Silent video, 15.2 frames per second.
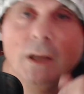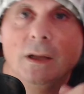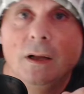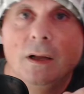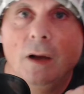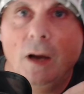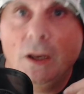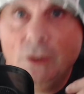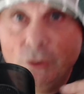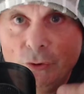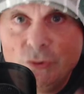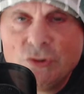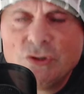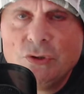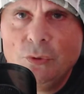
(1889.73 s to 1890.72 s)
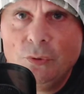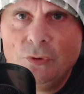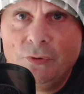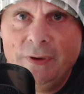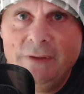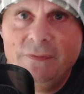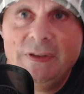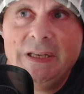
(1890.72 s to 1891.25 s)
I lose 2 or
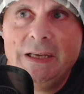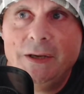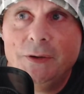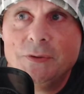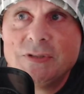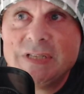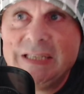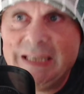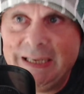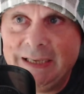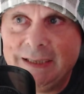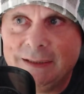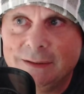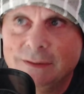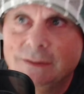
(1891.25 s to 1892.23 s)
3 videos a year.